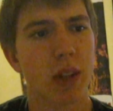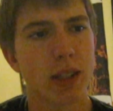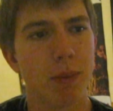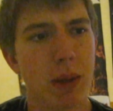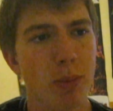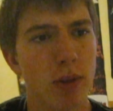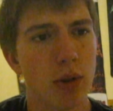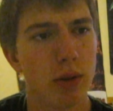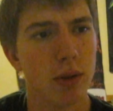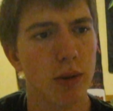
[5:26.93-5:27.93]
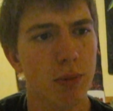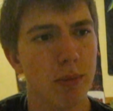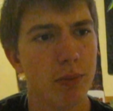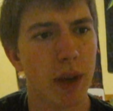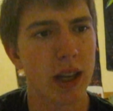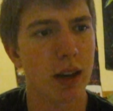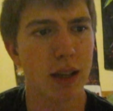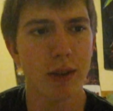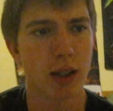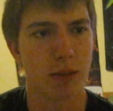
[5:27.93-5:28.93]
Some people may not
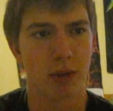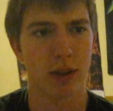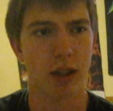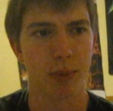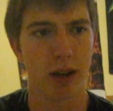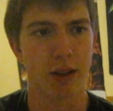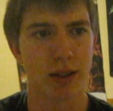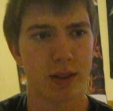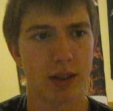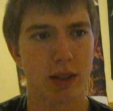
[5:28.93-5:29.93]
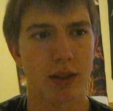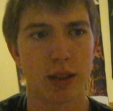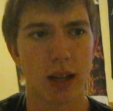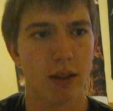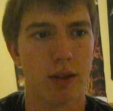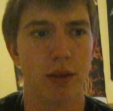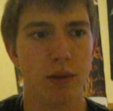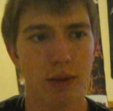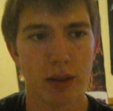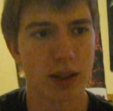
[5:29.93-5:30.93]
even come out to their parents
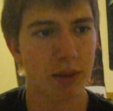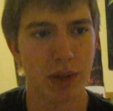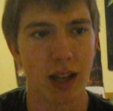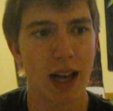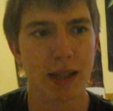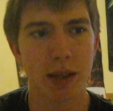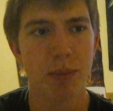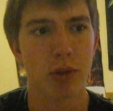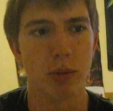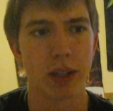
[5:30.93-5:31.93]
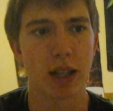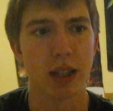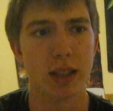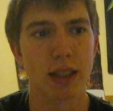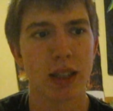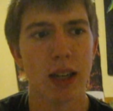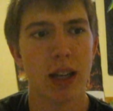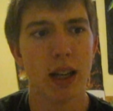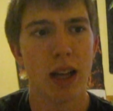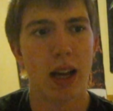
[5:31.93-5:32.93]
till some of the last people, because
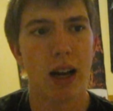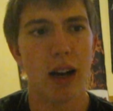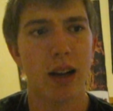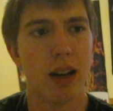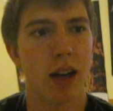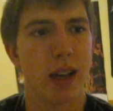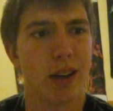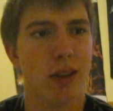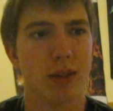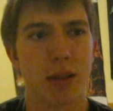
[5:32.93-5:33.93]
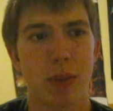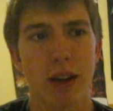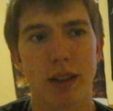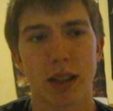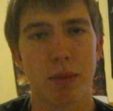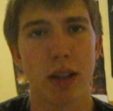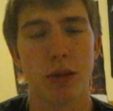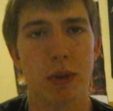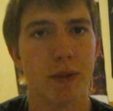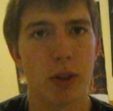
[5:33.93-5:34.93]
I don't know, some parents can be
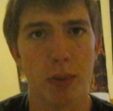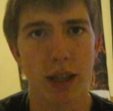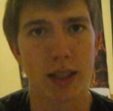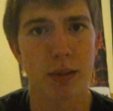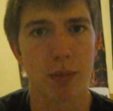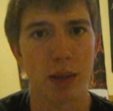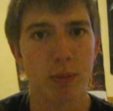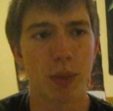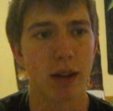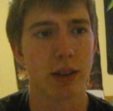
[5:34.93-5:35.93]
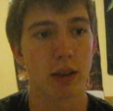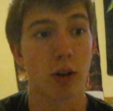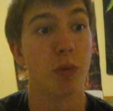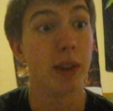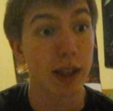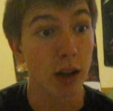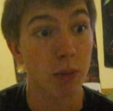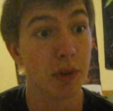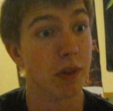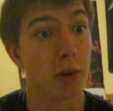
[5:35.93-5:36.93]
homophobic, some parents are openly
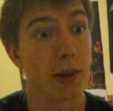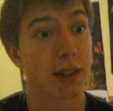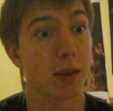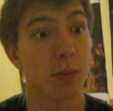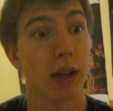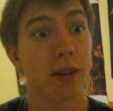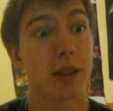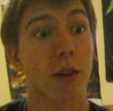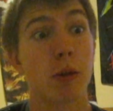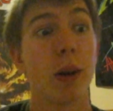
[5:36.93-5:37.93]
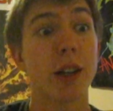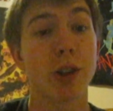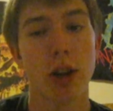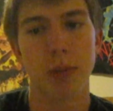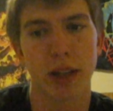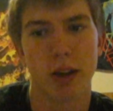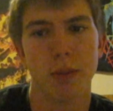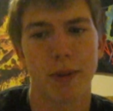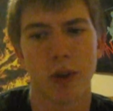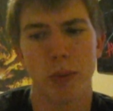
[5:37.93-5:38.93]
homophobic, some parents are questionably
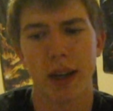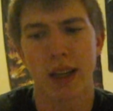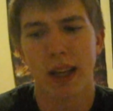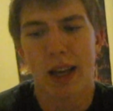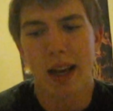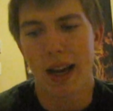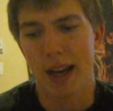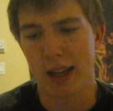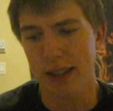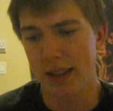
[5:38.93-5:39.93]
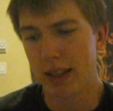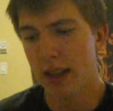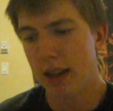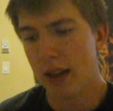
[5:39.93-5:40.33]
homophobic, as